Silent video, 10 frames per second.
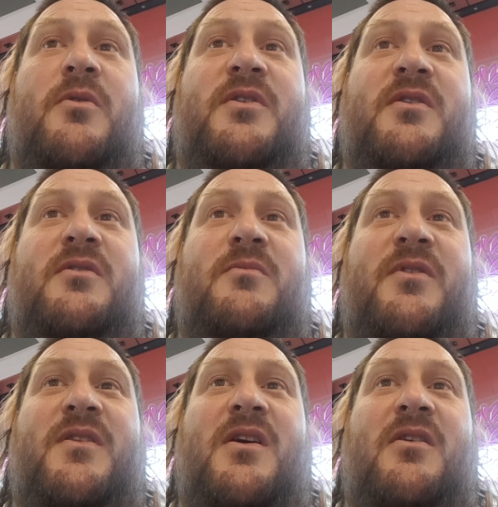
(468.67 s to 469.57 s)
dealing
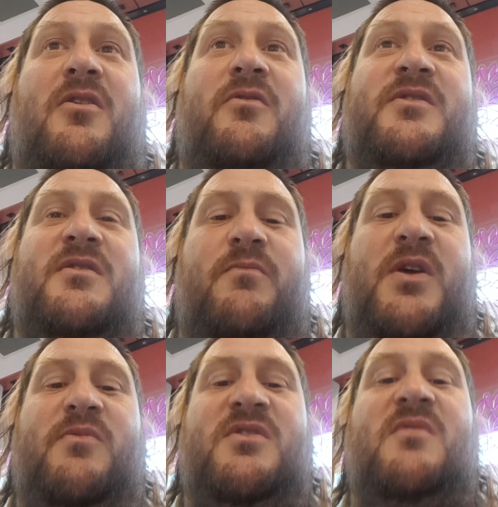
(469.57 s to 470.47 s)
with there?
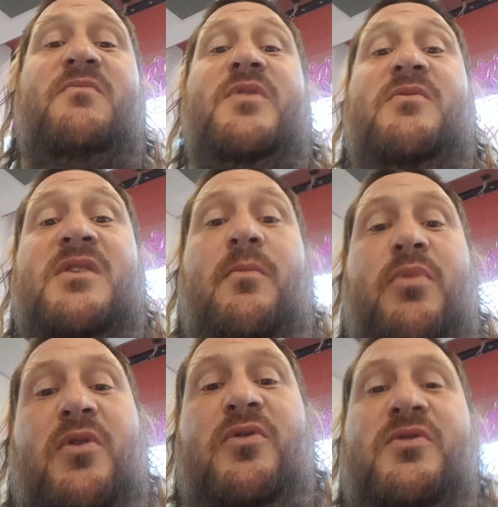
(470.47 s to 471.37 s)
Some people say
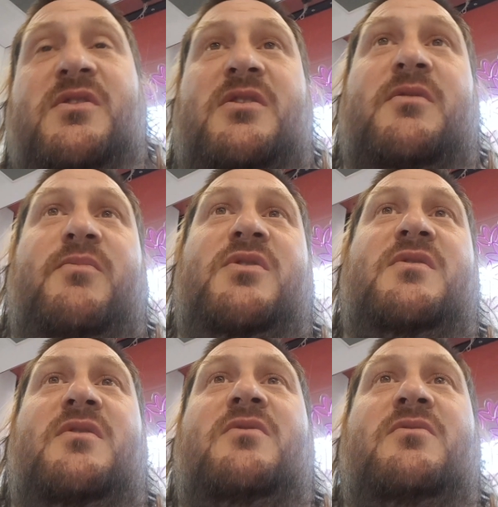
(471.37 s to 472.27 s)
blues, like the
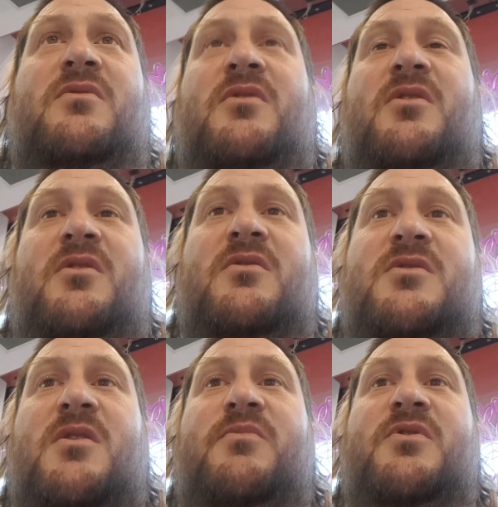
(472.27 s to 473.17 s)
musical
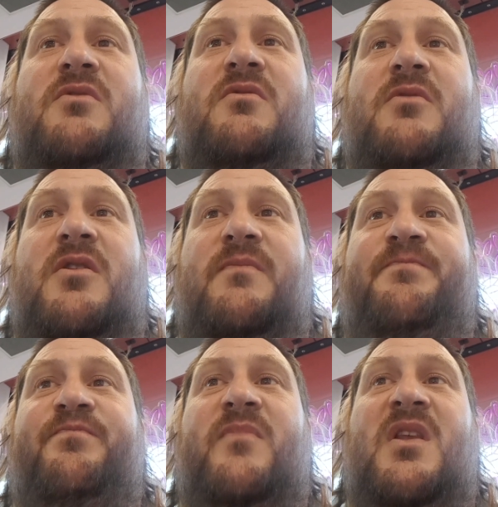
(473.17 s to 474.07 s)
subgenre or whatever.
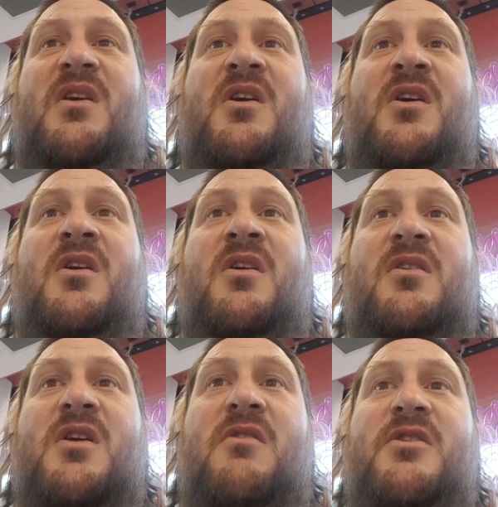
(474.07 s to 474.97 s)

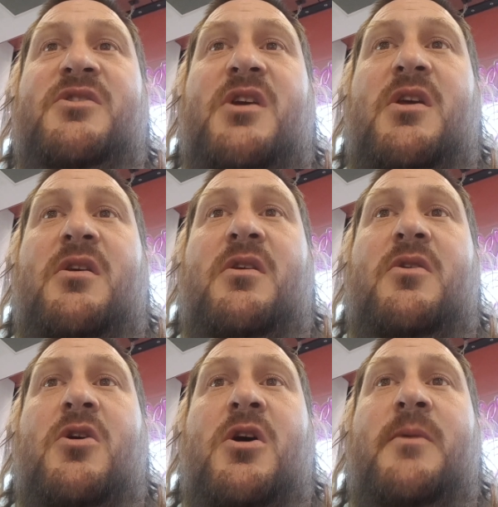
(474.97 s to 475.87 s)
Gary J.
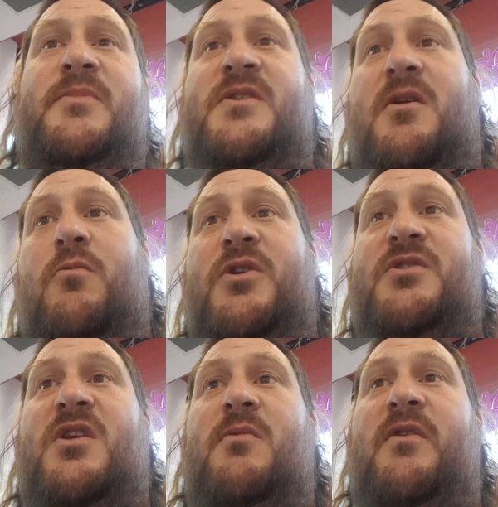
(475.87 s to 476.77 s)
Kime said, which
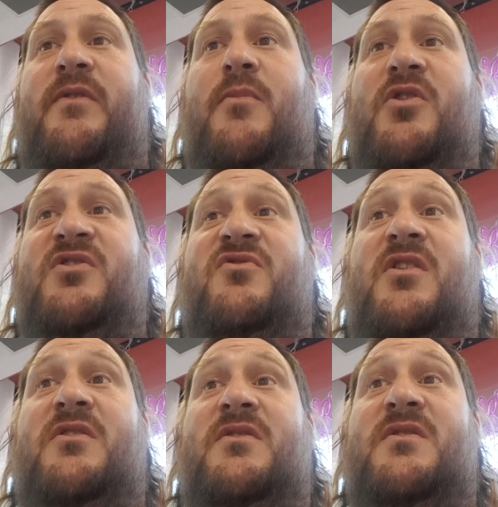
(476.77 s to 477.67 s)
team will have the most
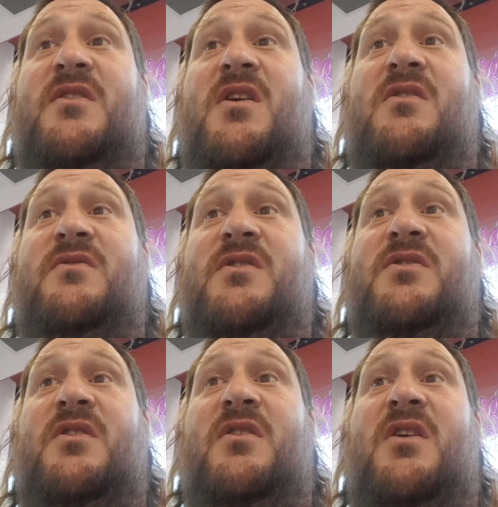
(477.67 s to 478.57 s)
drunken scandals this
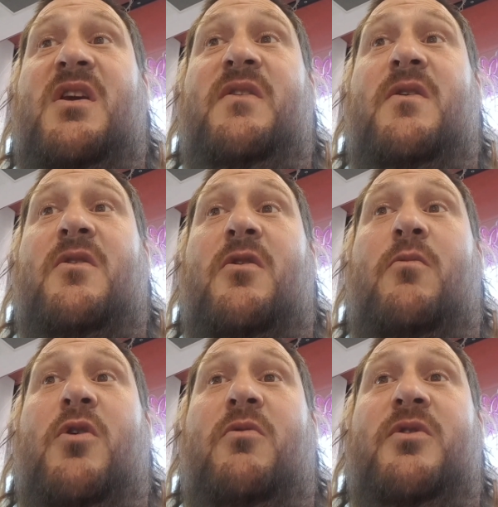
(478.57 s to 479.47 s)
year? Either code.
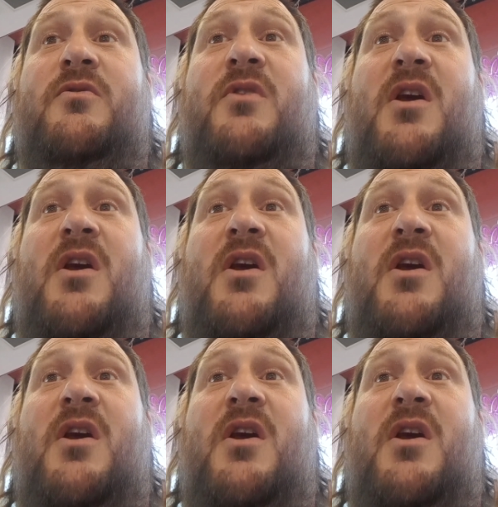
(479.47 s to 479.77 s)
Well, we're doing